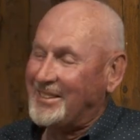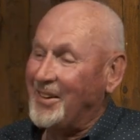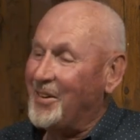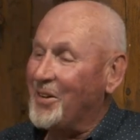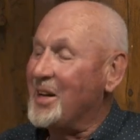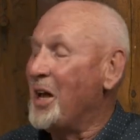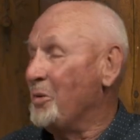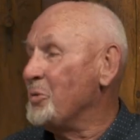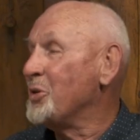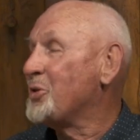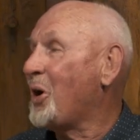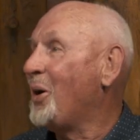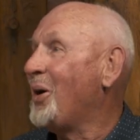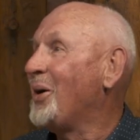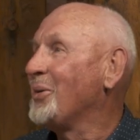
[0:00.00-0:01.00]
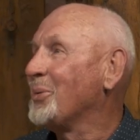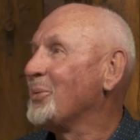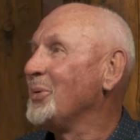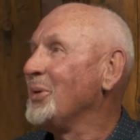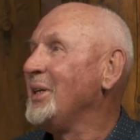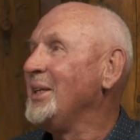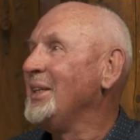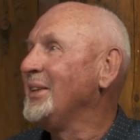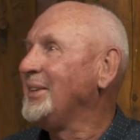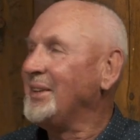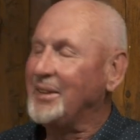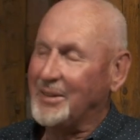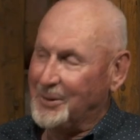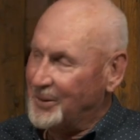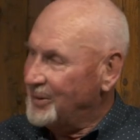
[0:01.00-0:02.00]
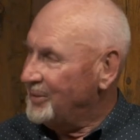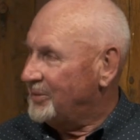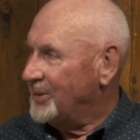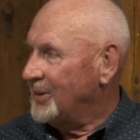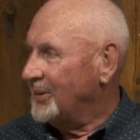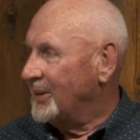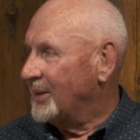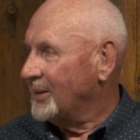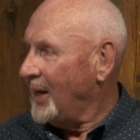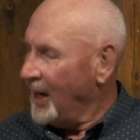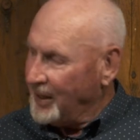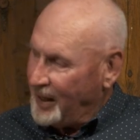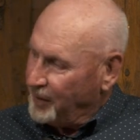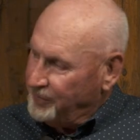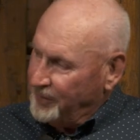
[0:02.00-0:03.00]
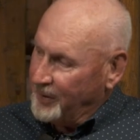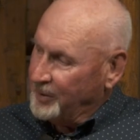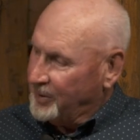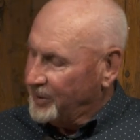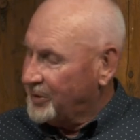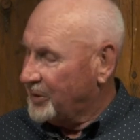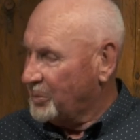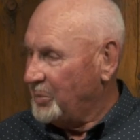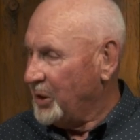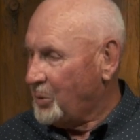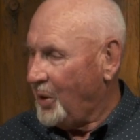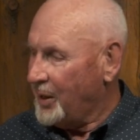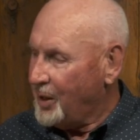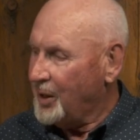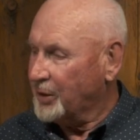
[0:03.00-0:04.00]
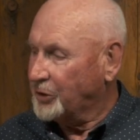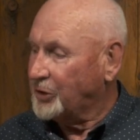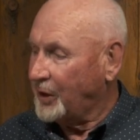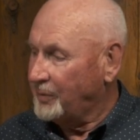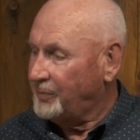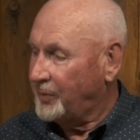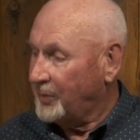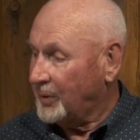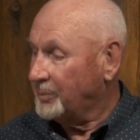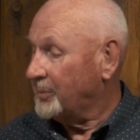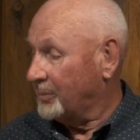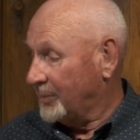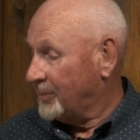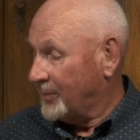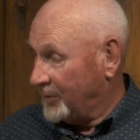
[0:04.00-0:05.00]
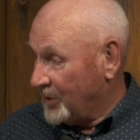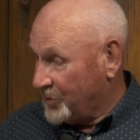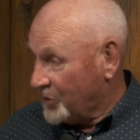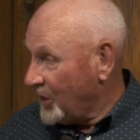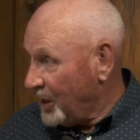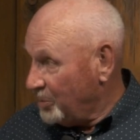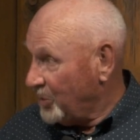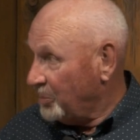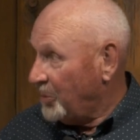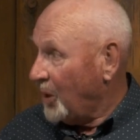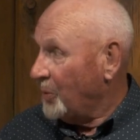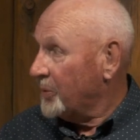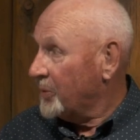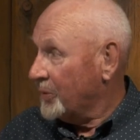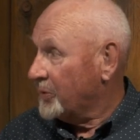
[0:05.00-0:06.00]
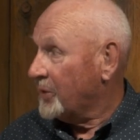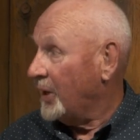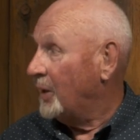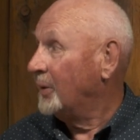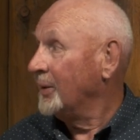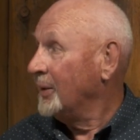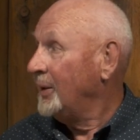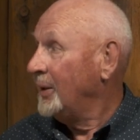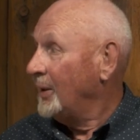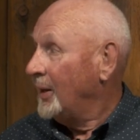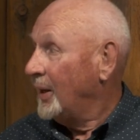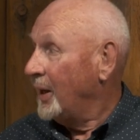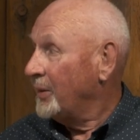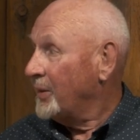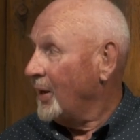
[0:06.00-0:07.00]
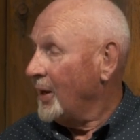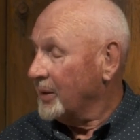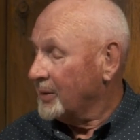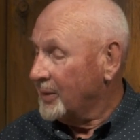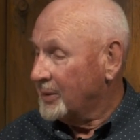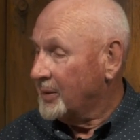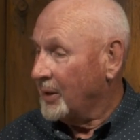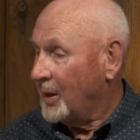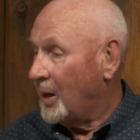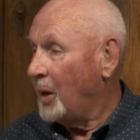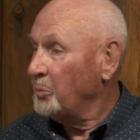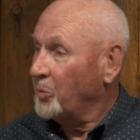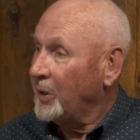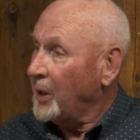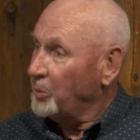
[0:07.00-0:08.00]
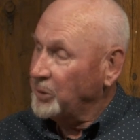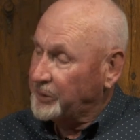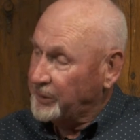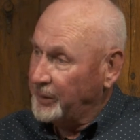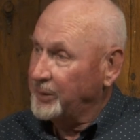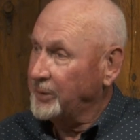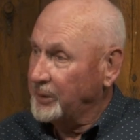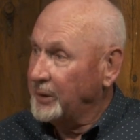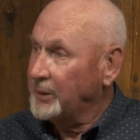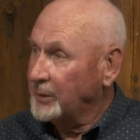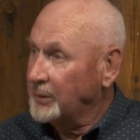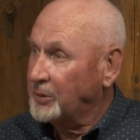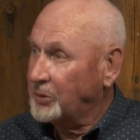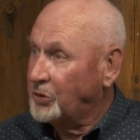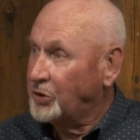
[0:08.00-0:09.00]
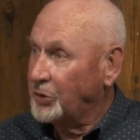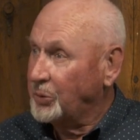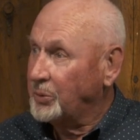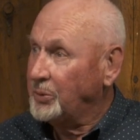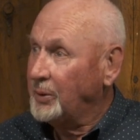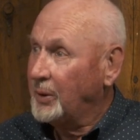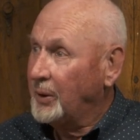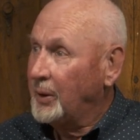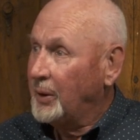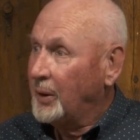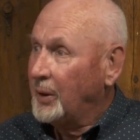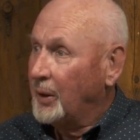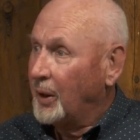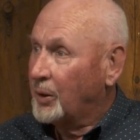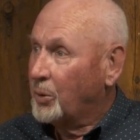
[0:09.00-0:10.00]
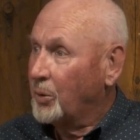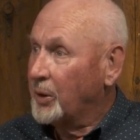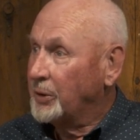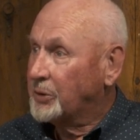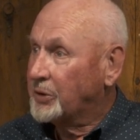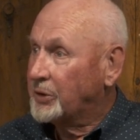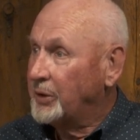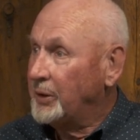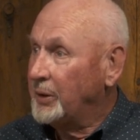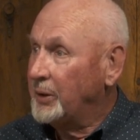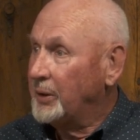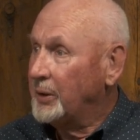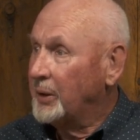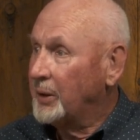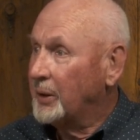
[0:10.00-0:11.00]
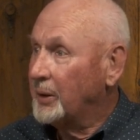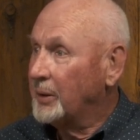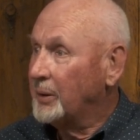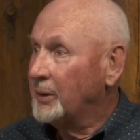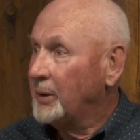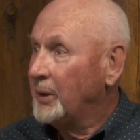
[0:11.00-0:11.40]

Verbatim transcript: so yeah. it was all really a good feeling. And I, to be quite honest, I felt the same about the town. I thought the town, when I was here in June, of course, the, uh,